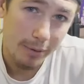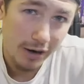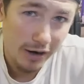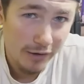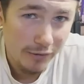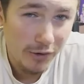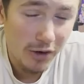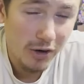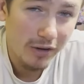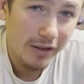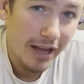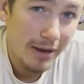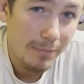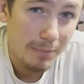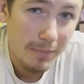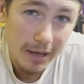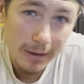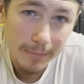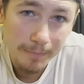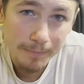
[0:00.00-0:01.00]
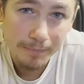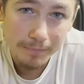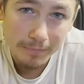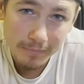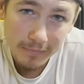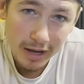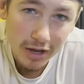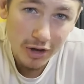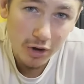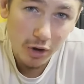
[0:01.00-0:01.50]
But if you're like me
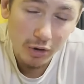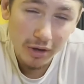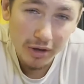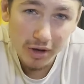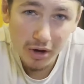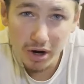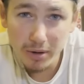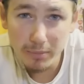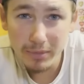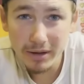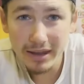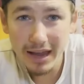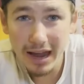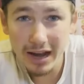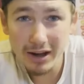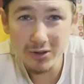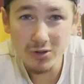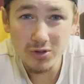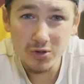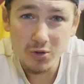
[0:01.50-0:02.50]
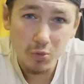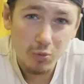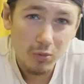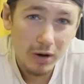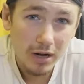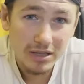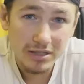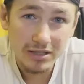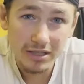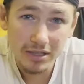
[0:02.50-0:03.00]
and you only go to McDonald's
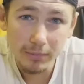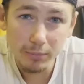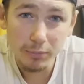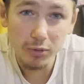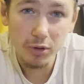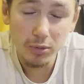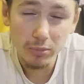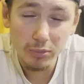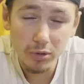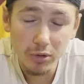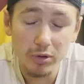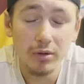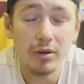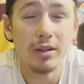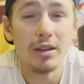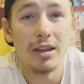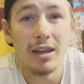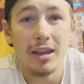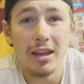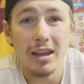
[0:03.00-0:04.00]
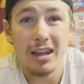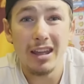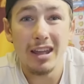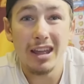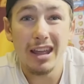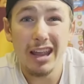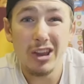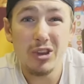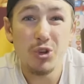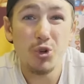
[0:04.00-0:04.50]
once in a blue moon
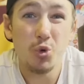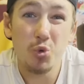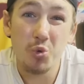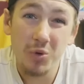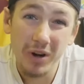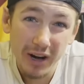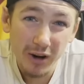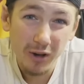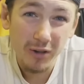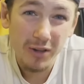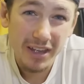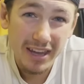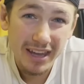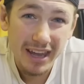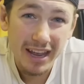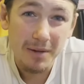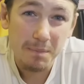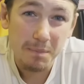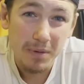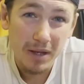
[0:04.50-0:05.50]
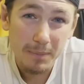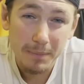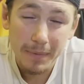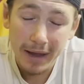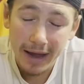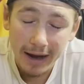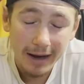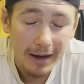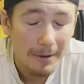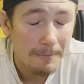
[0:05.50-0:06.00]
and you rarely get a Big
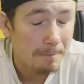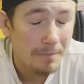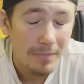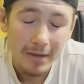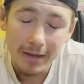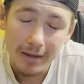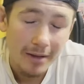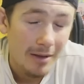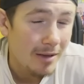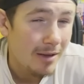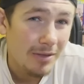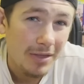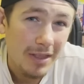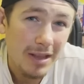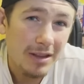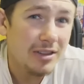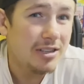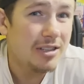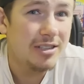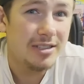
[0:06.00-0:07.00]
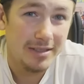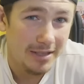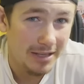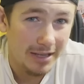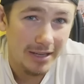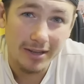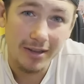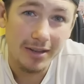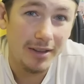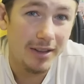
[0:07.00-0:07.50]
Mac, then just
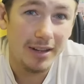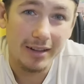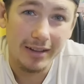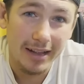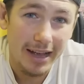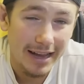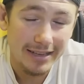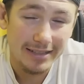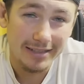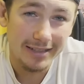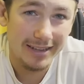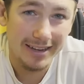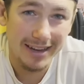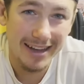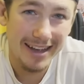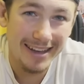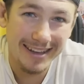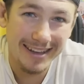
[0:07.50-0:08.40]
stick to the classic.